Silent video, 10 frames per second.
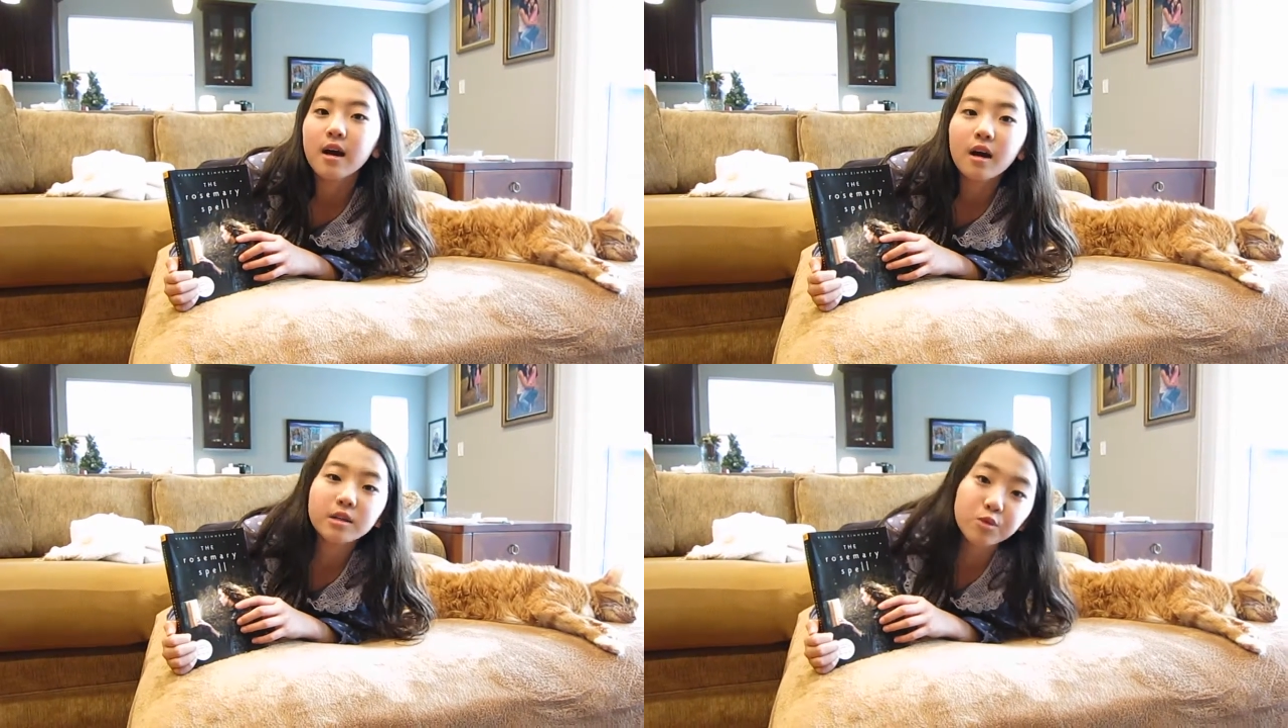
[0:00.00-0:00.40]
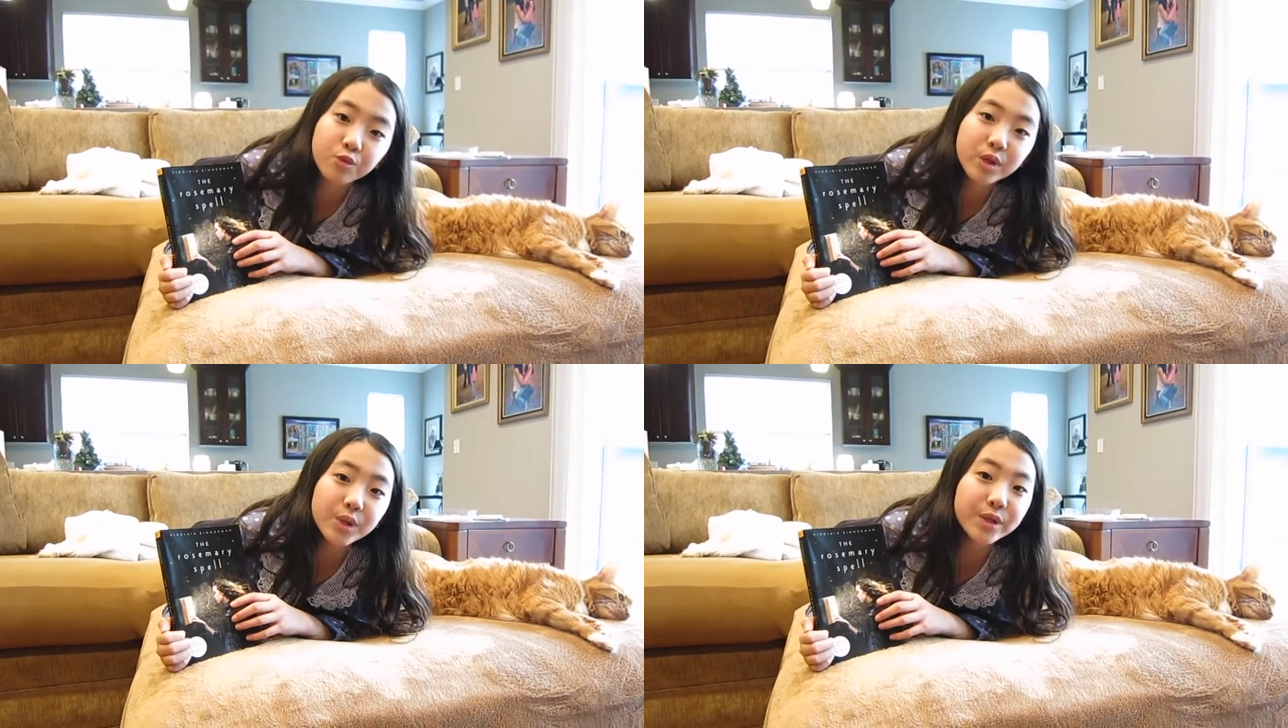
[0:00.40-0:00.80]
a
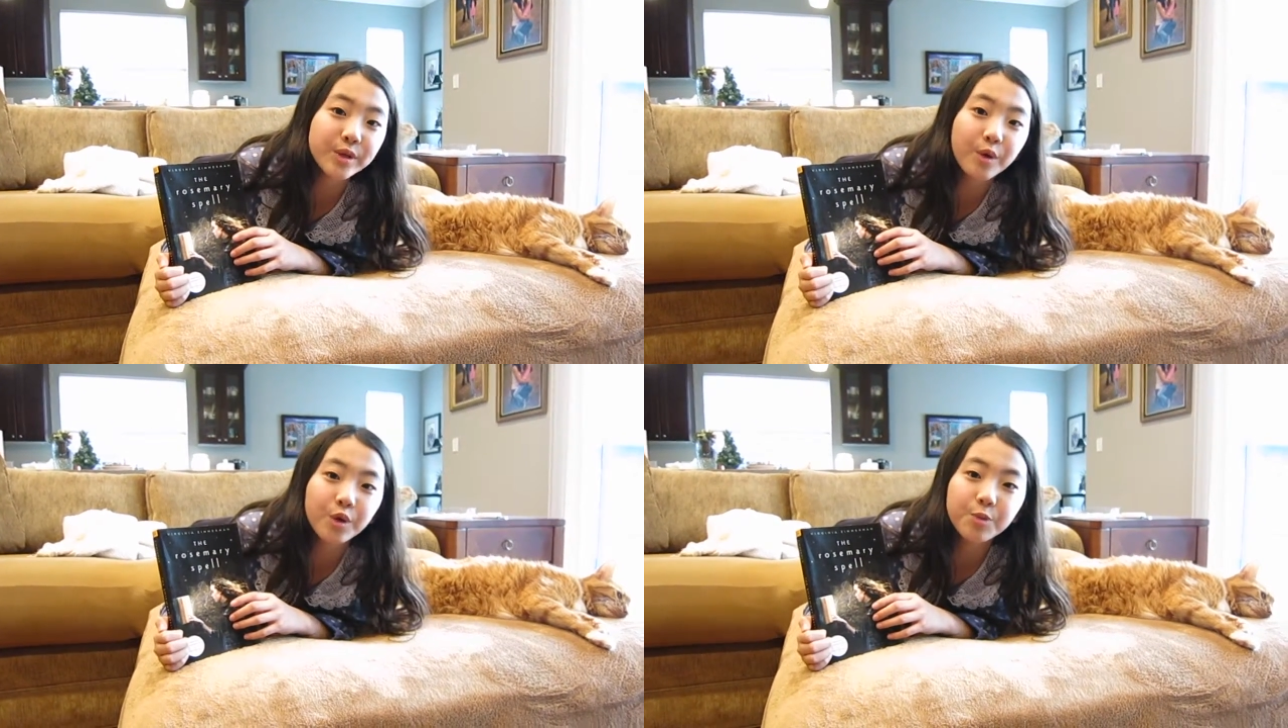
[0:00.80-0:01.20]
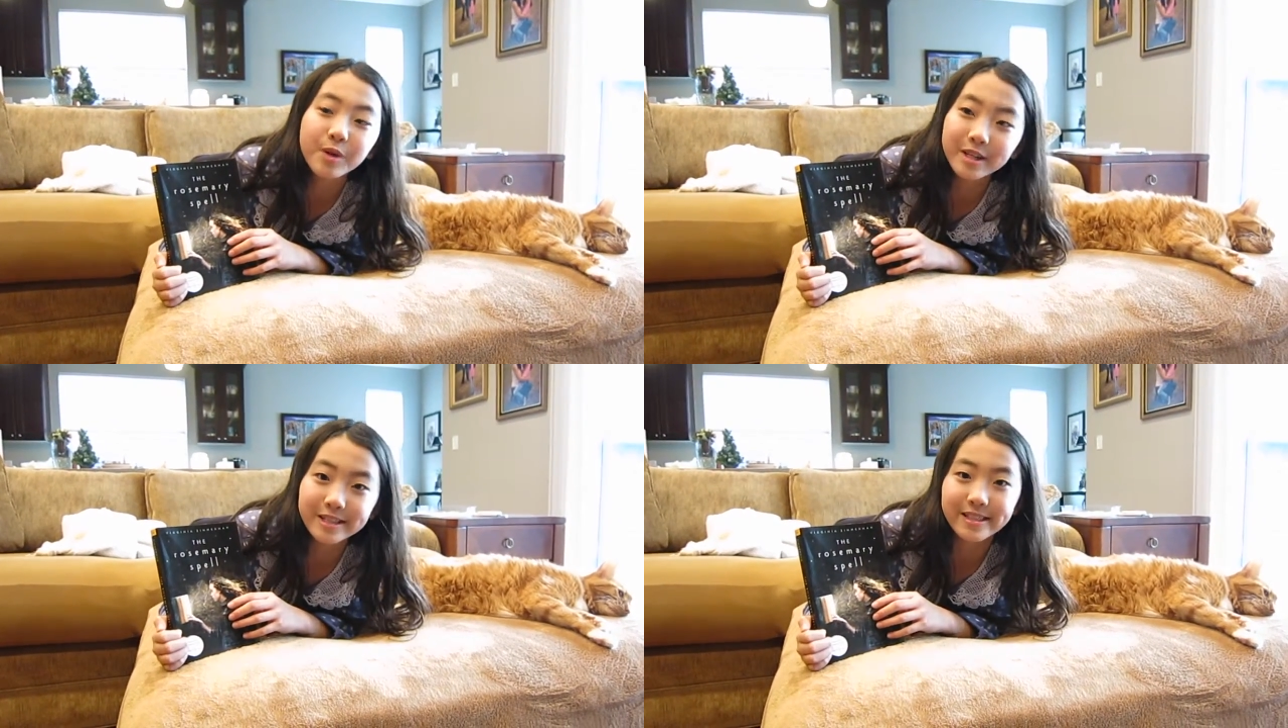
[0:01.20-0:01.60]
really old
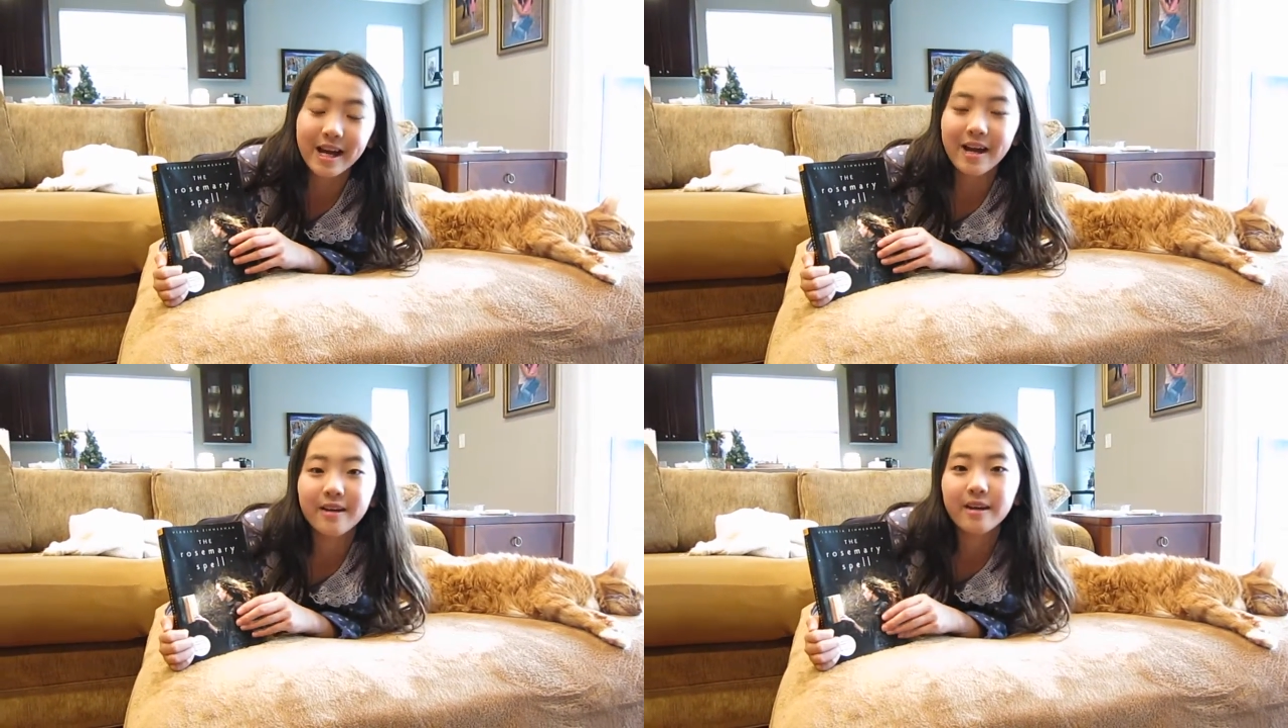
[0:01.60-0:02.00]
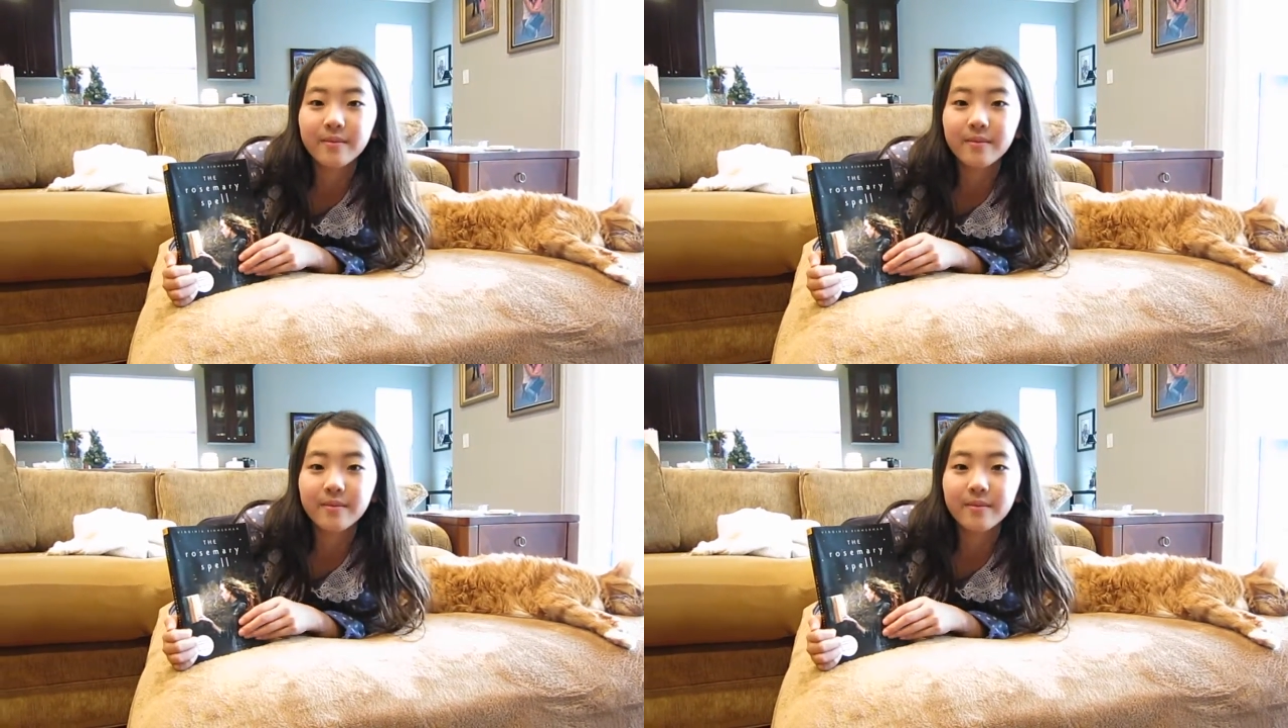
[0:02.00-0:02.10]
book inside.